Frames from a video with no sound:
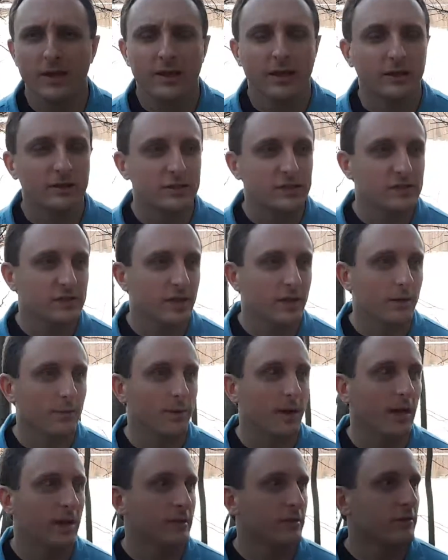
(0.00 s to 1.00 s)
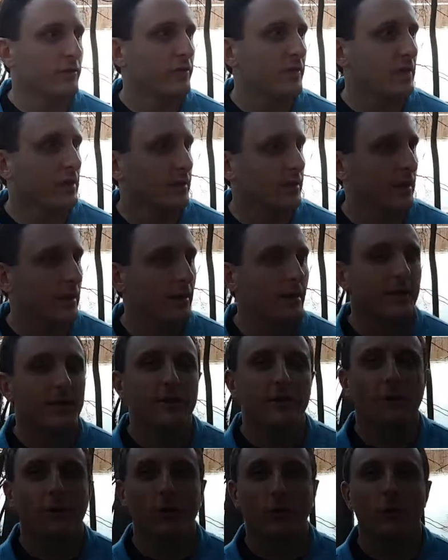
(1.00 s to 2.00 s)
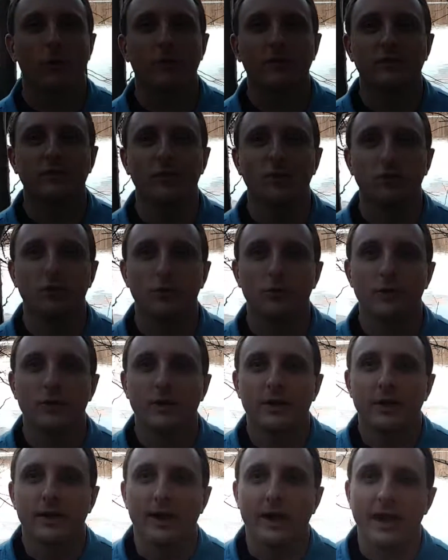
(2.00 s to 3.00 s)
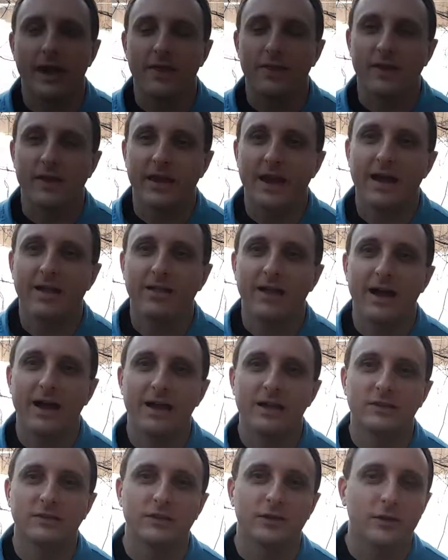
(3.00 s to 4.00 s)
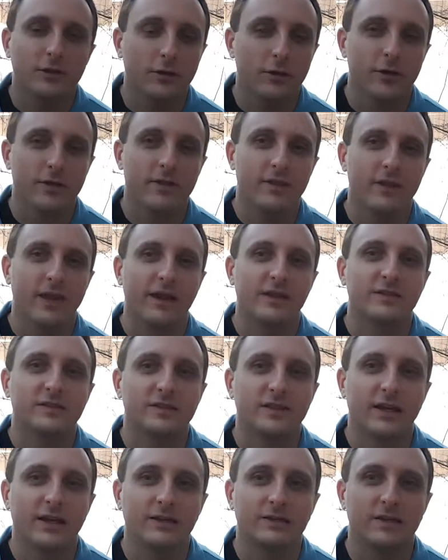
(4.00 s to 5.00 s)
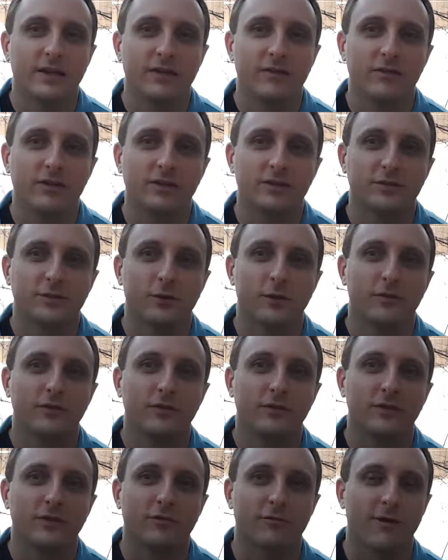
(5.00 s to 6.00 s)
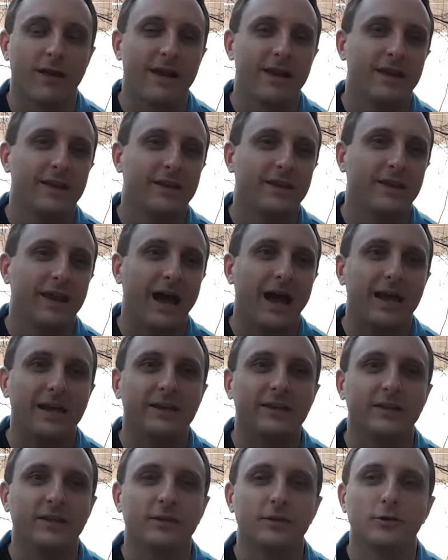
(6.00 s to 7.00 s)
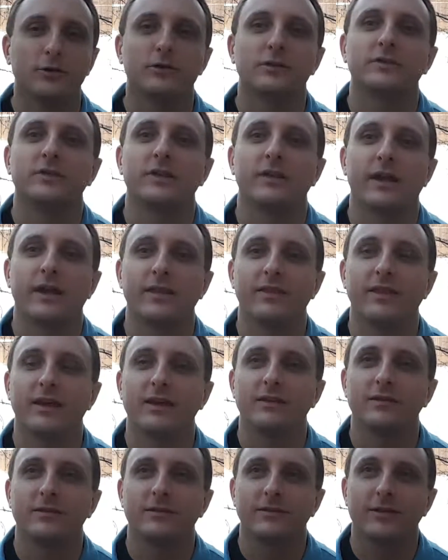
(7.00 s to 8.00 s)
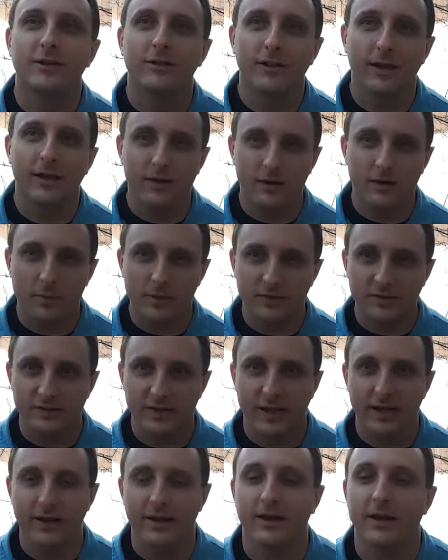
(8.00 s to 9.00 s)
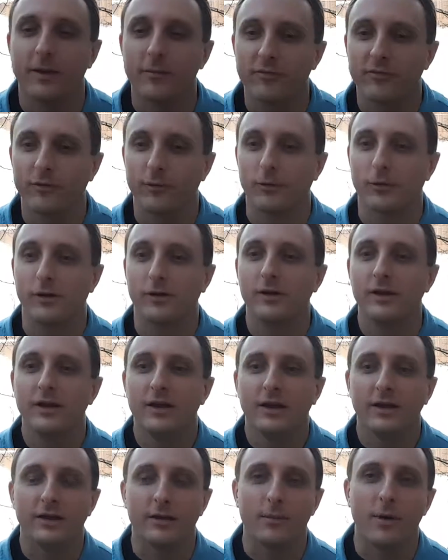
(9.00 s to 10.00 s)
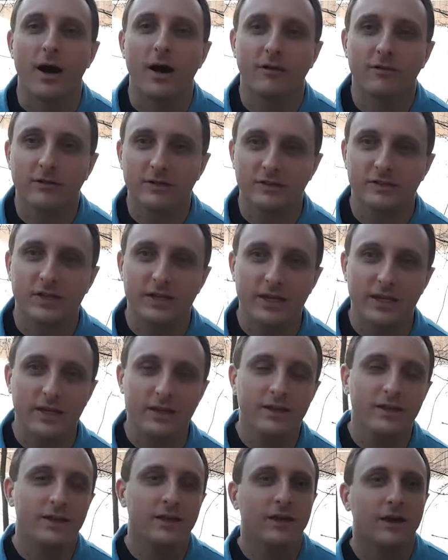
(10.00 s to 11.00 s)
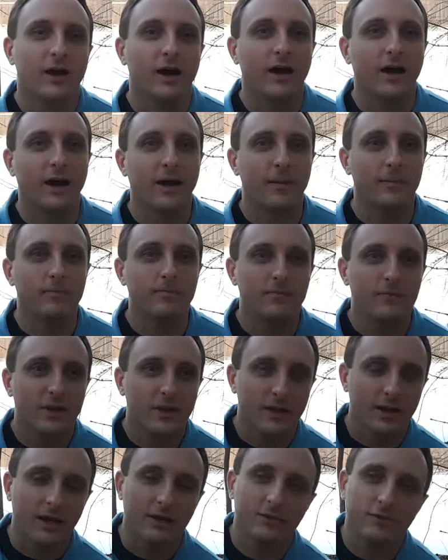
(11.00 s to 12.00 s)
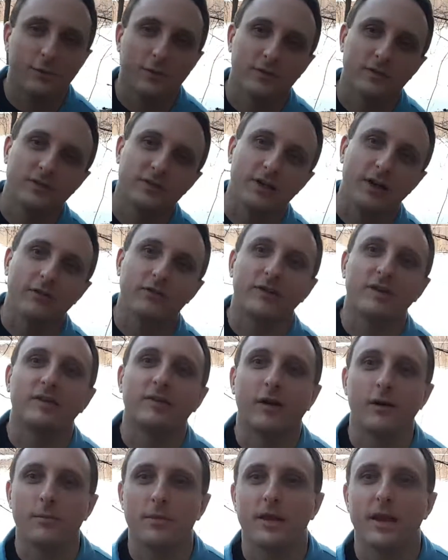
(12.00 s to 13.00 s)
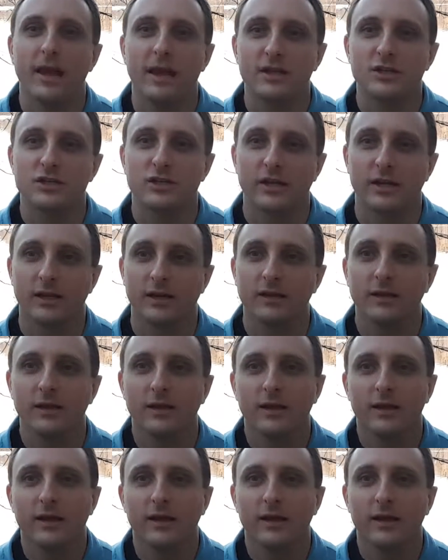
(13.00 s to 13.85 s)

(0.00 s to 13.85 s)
Now just think about it. You think World War II and the Allies, including the United States, have these sort of grand ideals, and they claim to be standing up for democracy and sort of self-determination.